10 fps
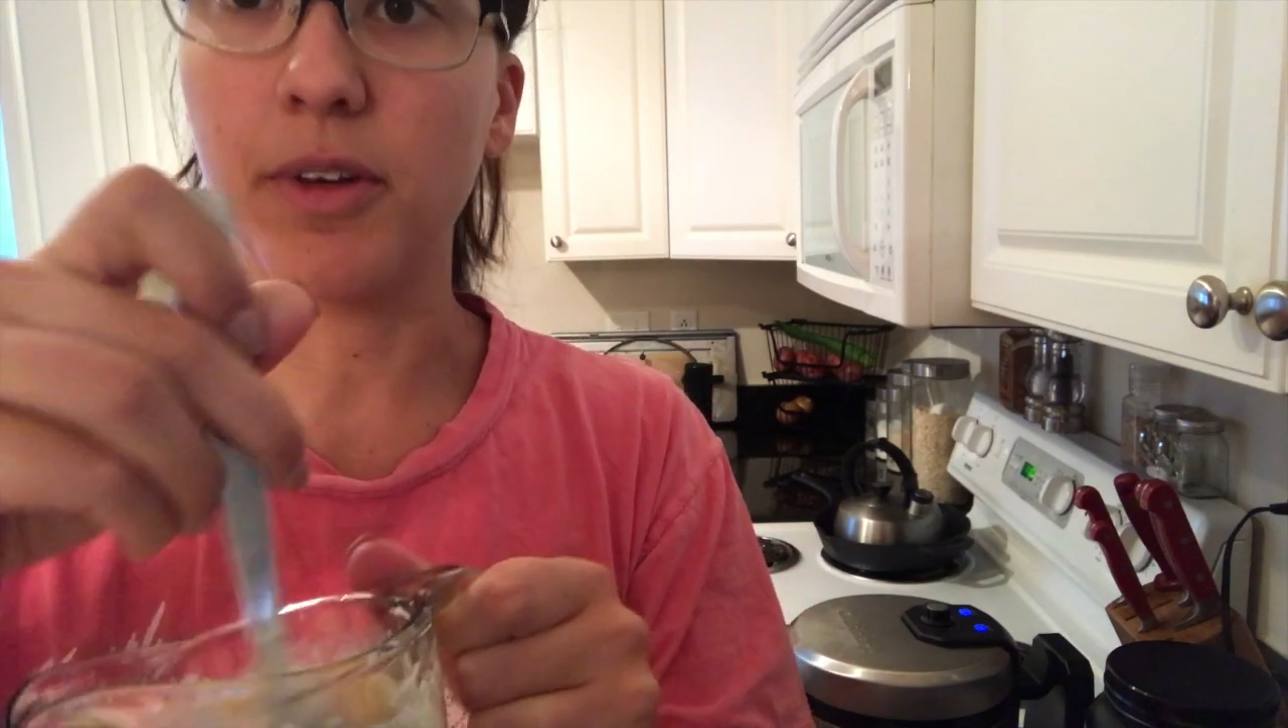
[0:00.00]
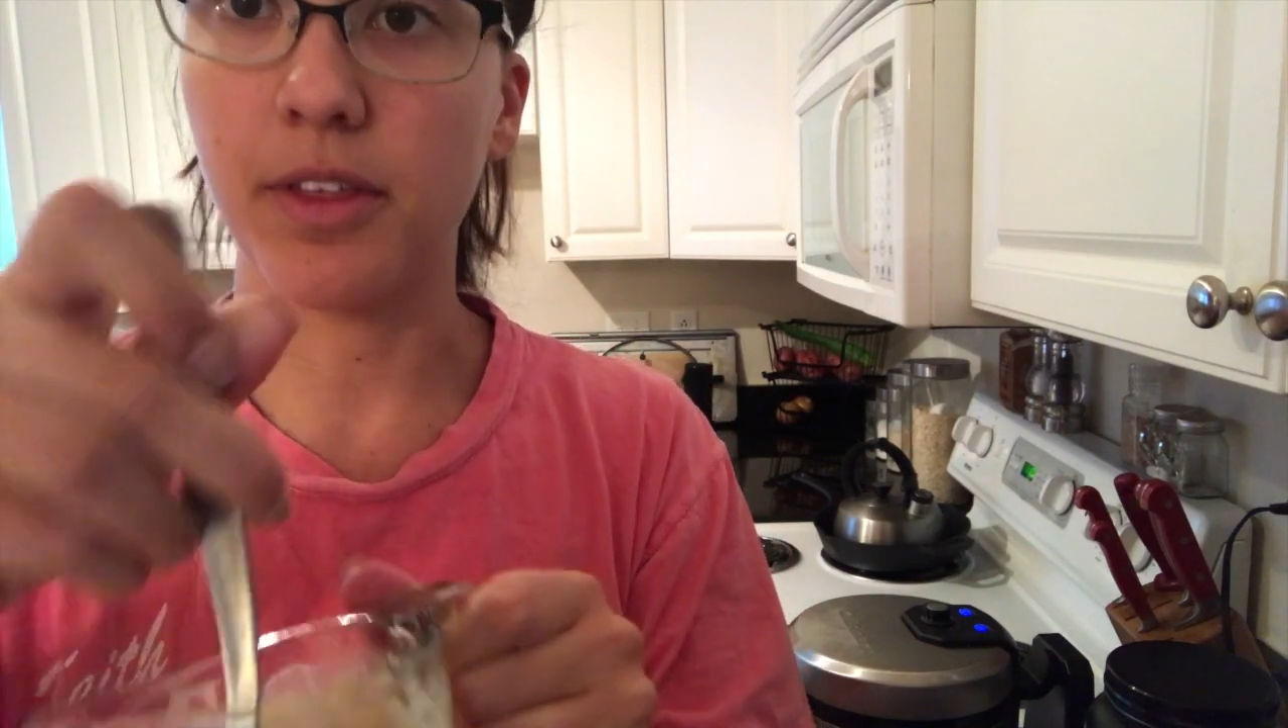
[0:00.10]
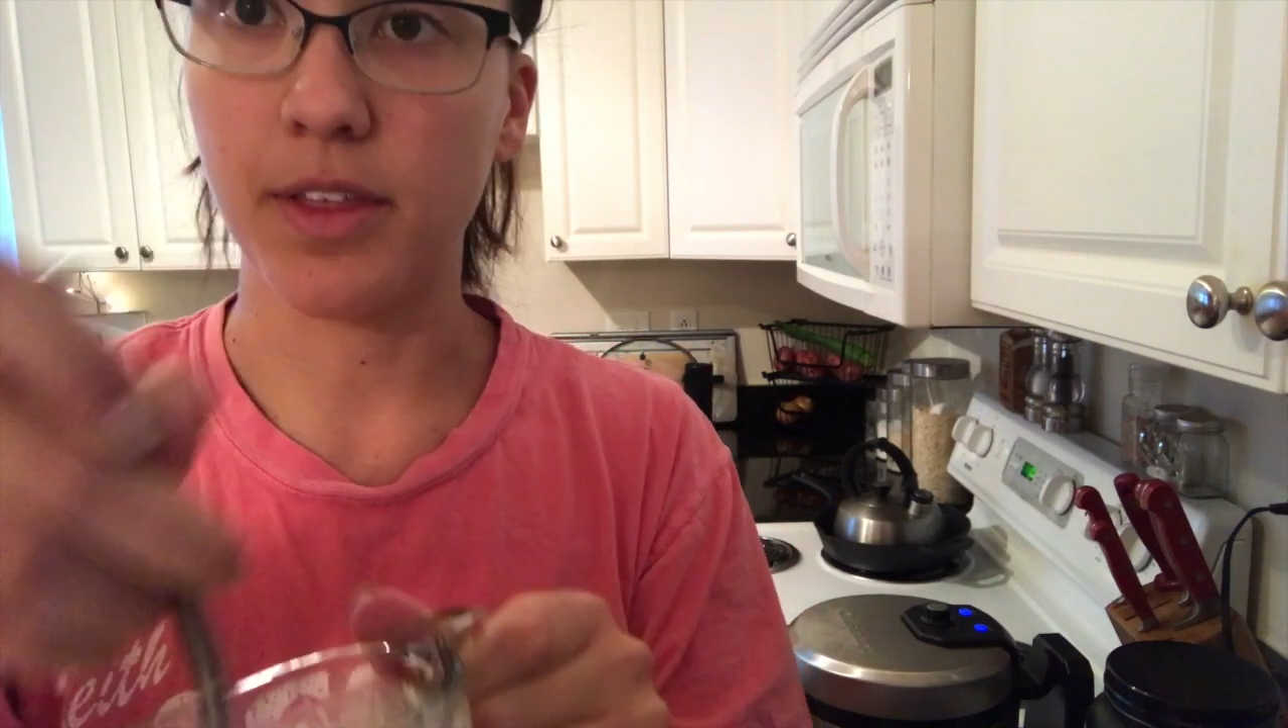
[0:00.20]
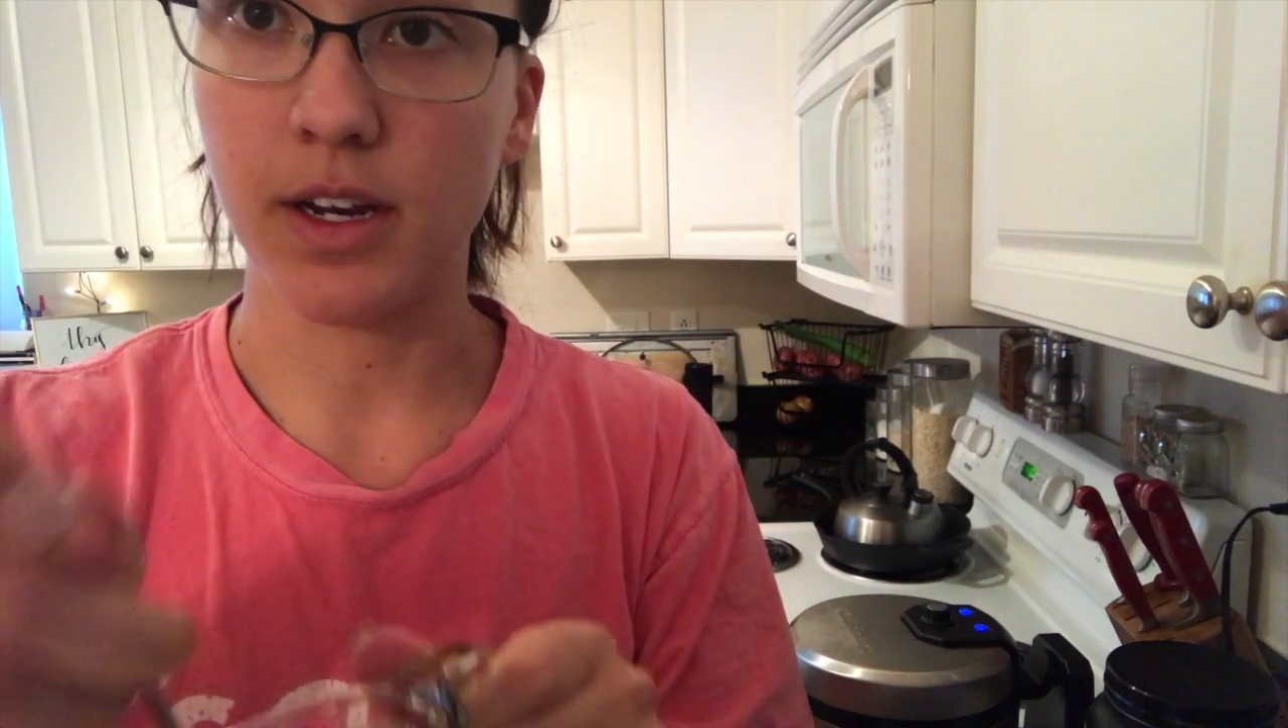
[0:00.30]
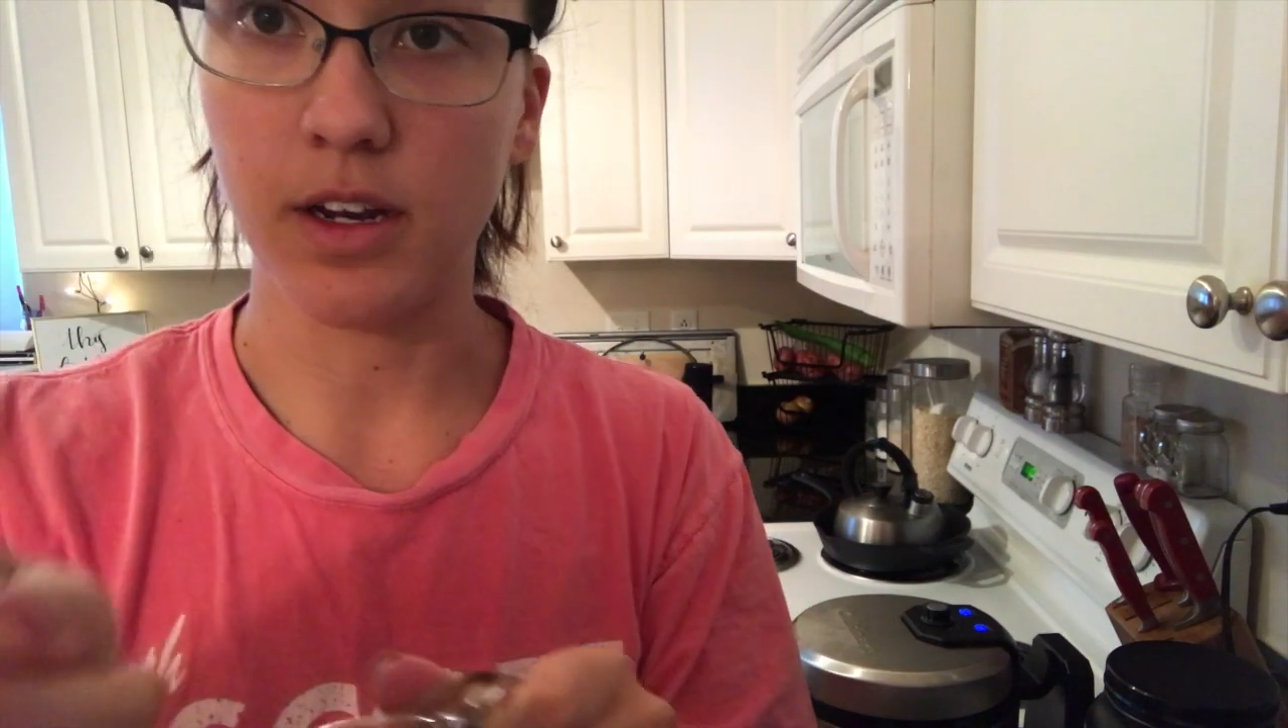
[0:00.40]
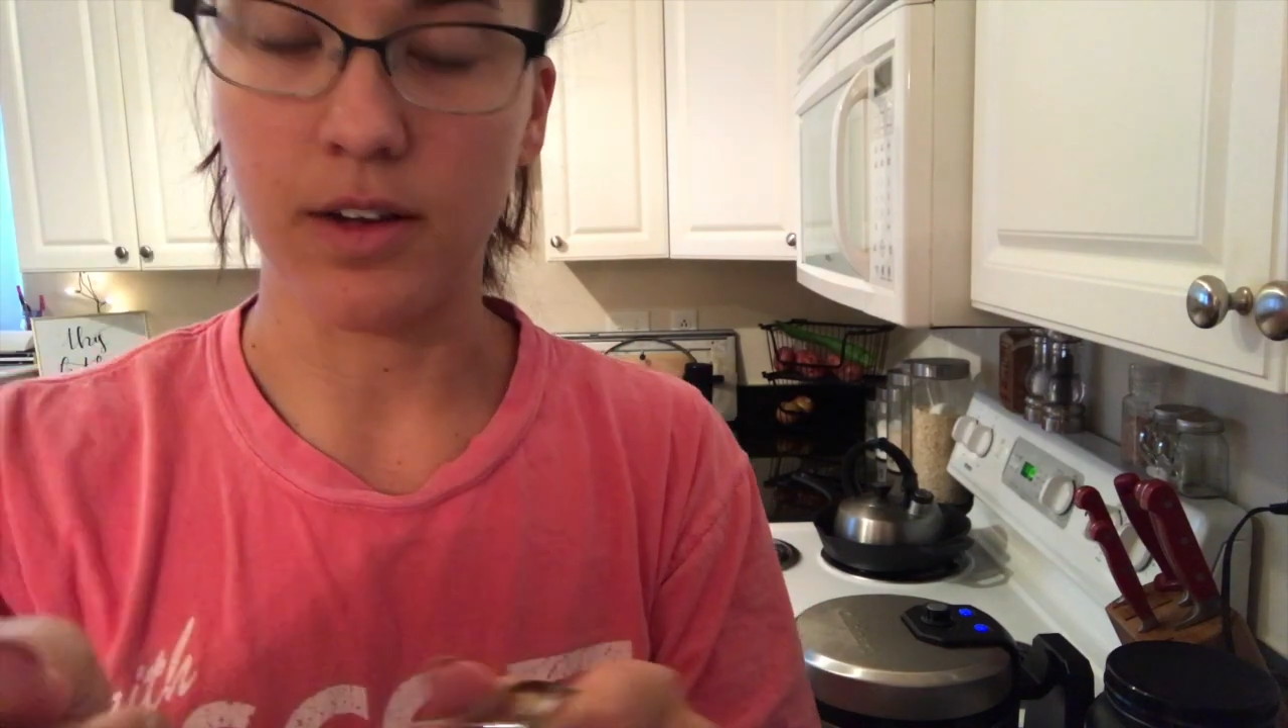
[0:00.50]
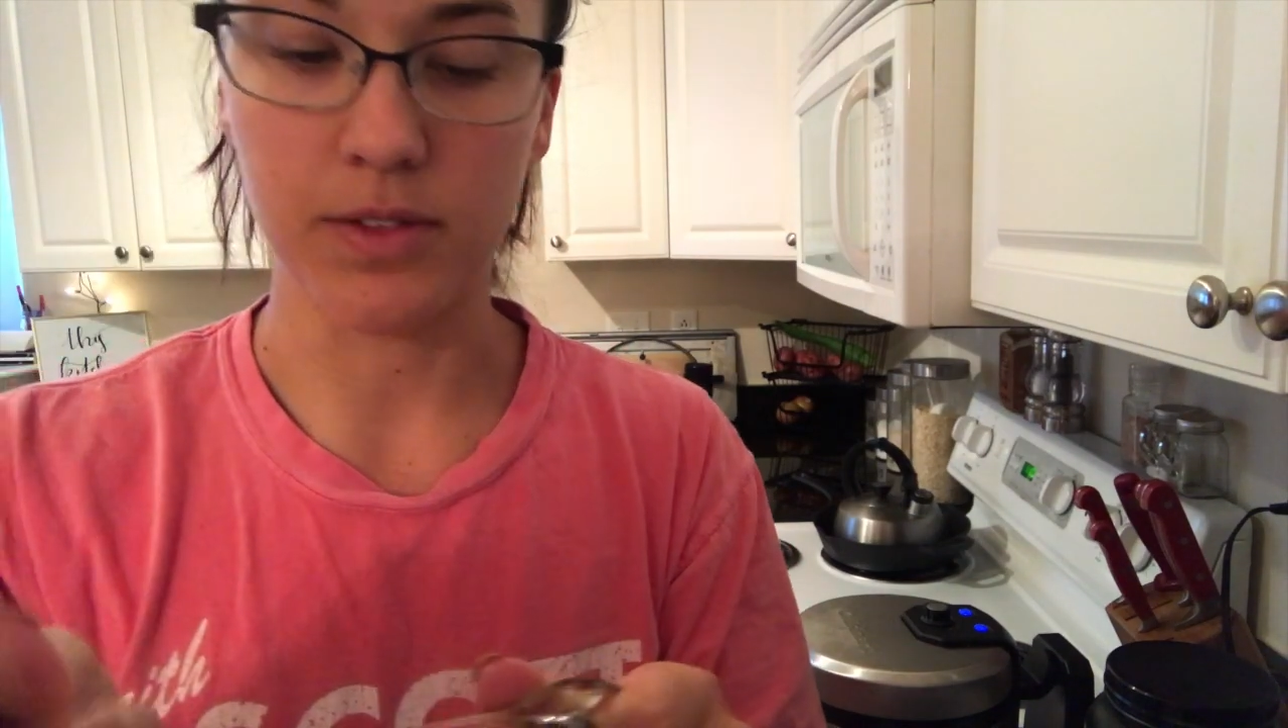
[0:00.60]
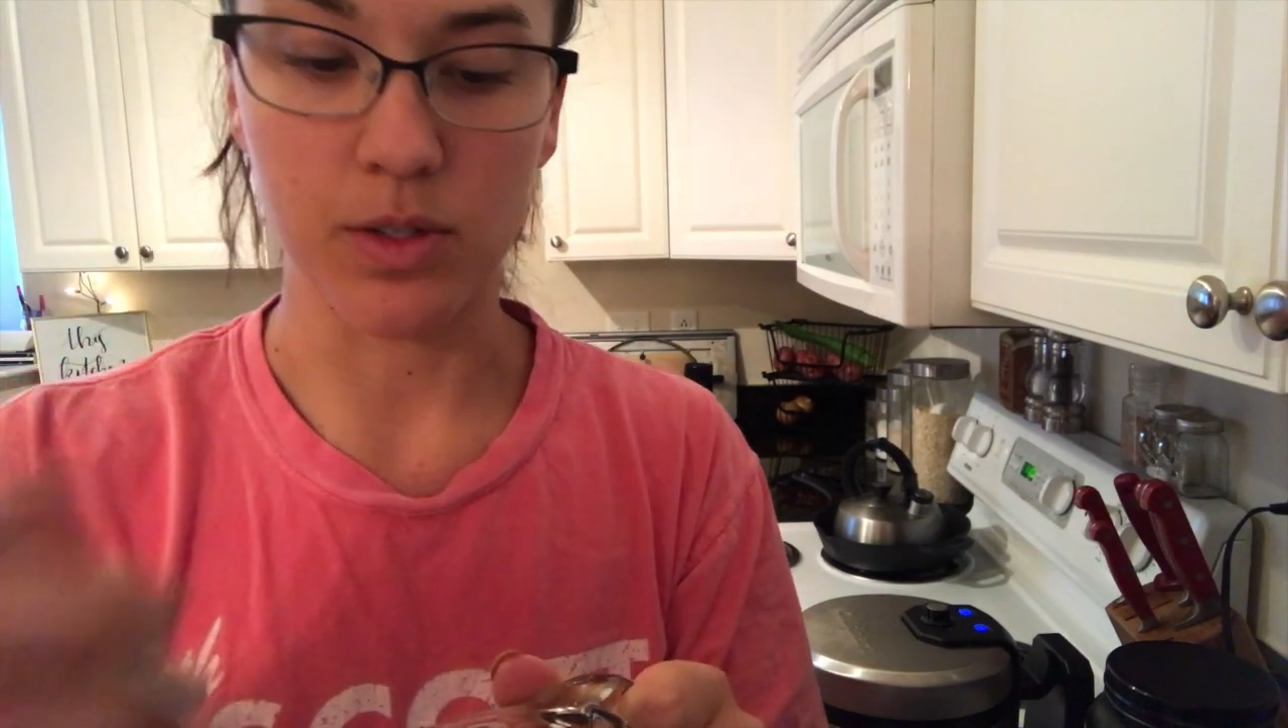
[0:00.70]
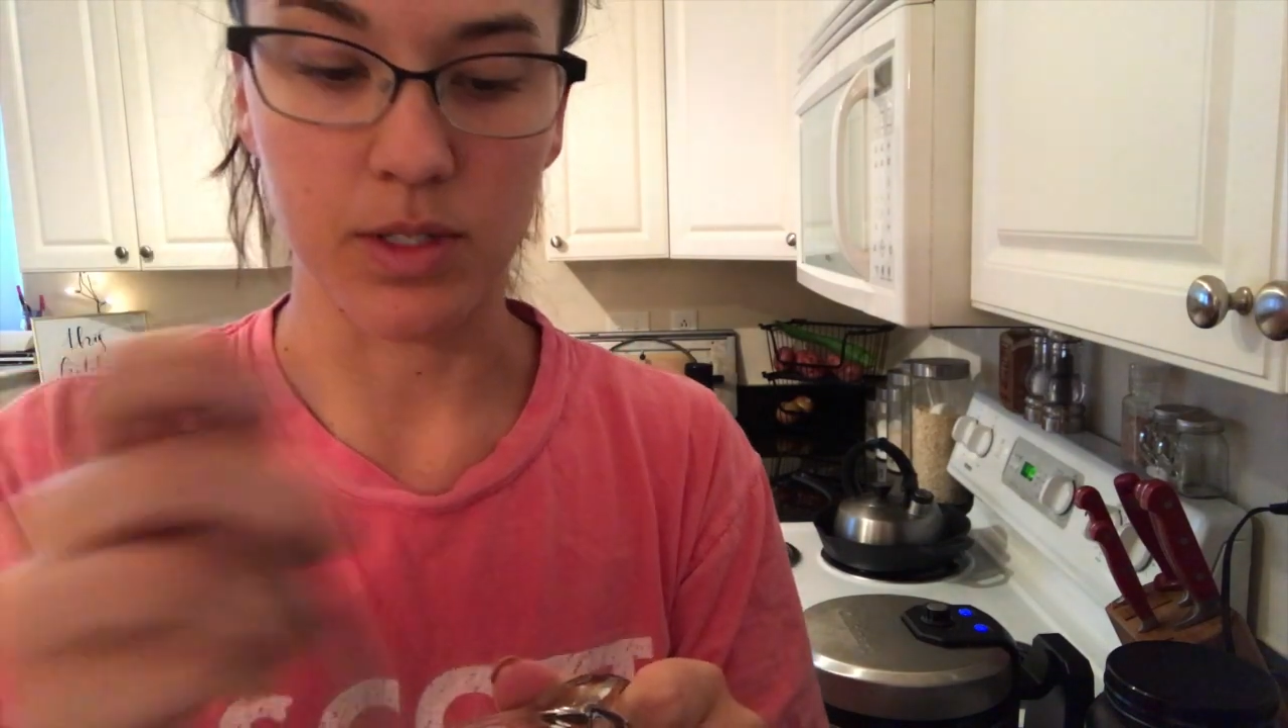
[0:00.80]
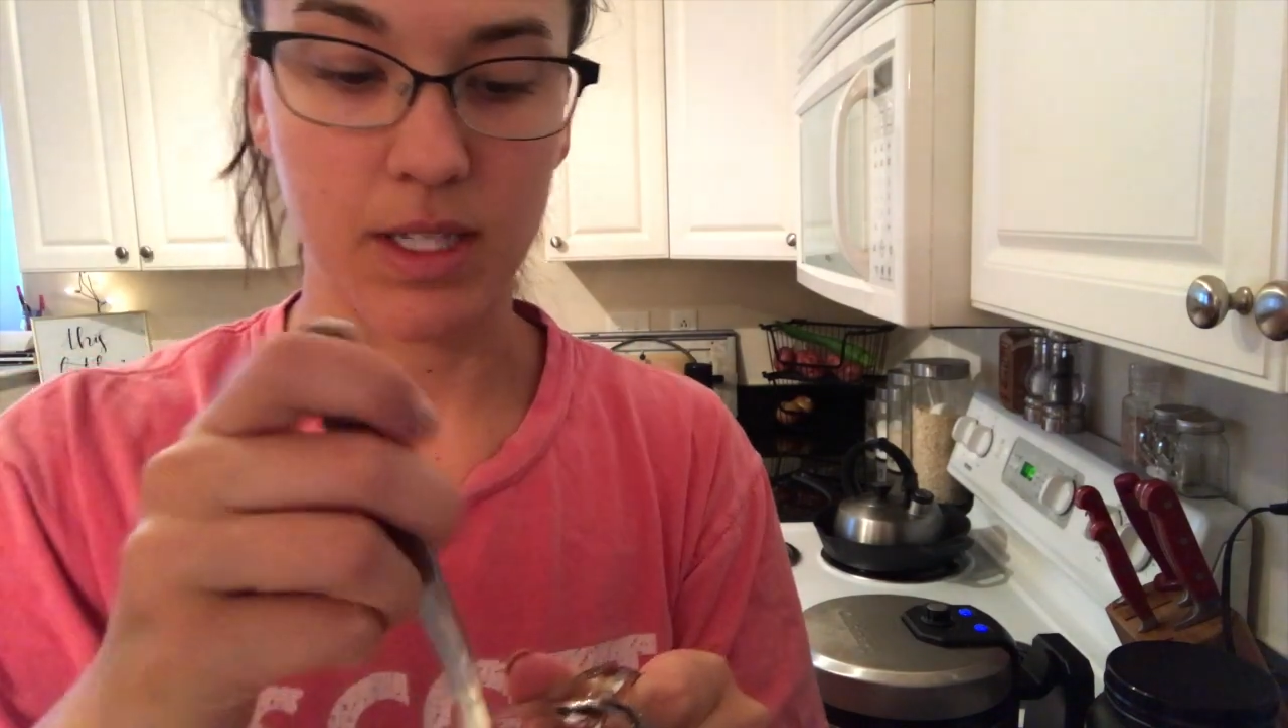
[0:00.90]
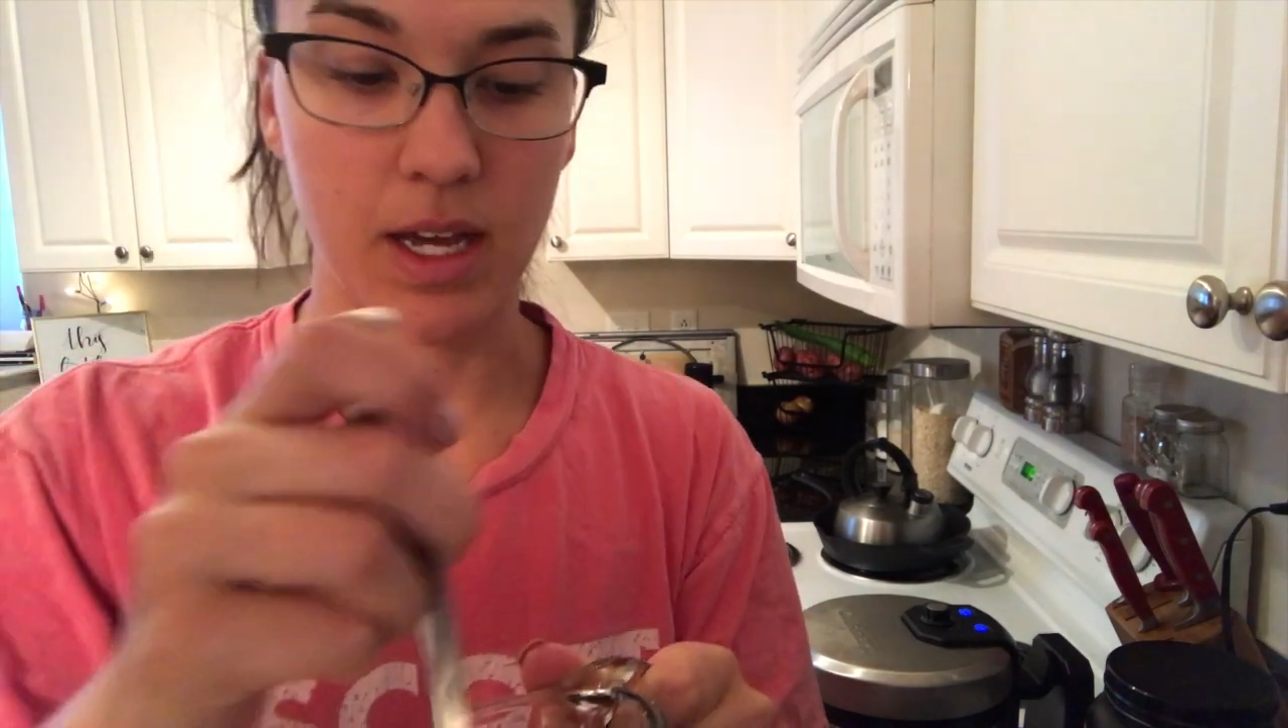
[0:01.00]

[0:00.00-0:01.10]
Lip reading: but thin enough so